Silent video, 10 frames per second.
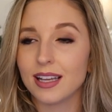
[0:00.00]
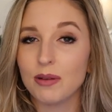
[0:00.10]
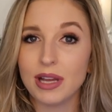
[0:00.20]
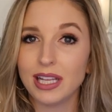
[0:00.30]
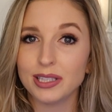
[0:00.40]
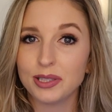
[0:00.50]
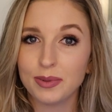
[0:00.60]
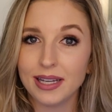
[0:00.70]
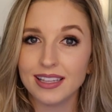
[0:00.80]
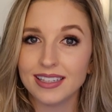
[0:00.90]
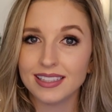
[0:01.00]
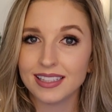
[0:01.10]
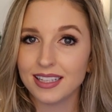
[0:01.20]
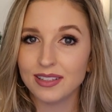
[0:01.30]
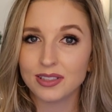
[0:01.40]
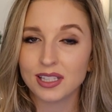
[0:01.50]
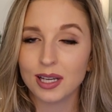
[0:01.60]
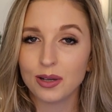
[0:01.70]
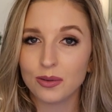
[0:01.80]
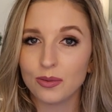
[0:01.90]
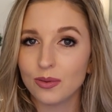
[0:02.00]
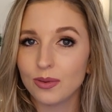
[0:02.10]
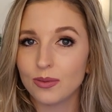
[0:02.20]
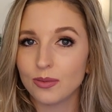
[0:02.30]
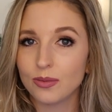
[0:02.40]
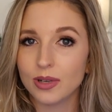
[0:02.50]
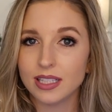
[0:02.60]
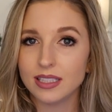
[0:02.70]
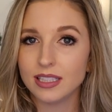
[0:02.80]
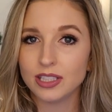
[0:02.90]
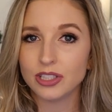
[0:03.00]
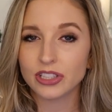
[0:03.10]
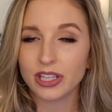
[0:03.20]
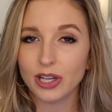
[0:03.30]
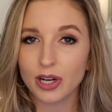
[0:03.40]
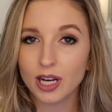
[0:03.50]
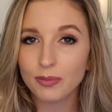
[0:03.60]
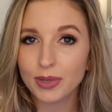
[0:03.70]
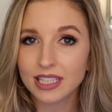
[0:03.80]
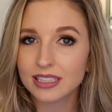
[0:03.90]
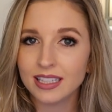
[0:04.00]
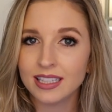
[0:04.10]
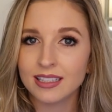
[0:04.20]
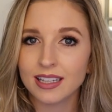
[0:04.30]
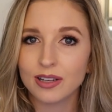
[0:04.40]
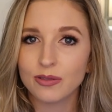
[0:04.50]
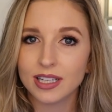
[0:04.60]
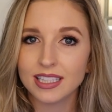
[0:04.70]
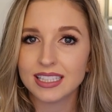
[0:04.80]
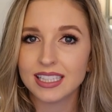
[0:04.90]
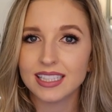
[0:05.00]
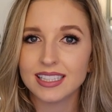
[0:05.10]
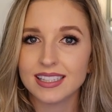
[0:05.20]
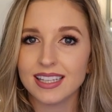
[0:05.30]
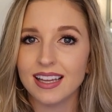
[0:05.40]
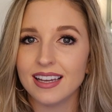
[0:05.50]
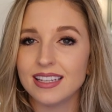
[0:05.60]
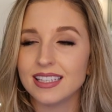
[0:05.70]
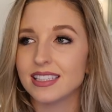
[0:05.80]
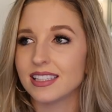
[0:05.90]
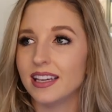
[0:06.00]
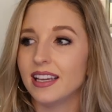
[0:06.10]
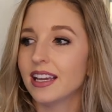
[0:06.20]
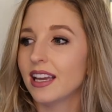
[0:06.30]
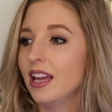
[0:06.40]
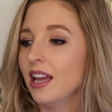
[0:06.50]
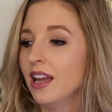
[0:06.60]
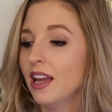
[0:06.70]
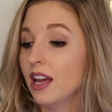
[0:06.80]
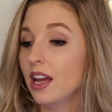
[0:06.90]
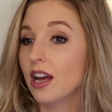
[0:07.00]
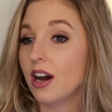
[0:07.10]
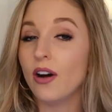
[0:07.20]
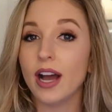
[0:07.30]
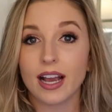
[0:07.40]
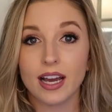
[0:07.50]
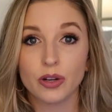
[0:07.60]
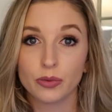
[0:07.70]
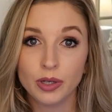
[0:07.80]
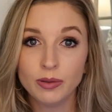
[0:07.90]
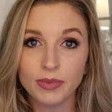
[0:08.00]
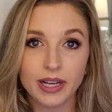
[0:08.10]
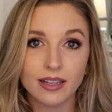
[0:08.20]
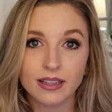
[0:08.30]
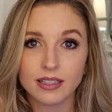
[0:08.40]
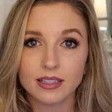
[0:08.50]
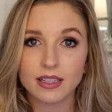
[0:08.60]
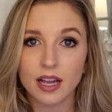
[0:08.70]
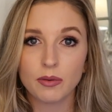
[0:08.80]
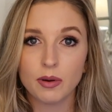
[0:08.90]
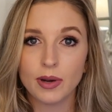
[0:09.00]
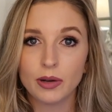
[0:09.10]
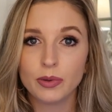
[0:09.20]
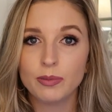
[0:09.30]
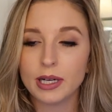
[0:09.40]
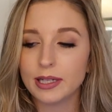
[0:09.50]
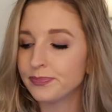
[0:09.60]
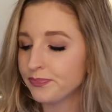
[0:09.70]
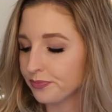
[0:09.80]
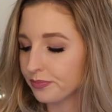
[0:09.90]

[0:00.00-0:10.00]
amazed by this, and he was like, what, did you just get your carpet clean? Like, what is this? And he's like, oh, I got a Roomba, this iRobot Roomba.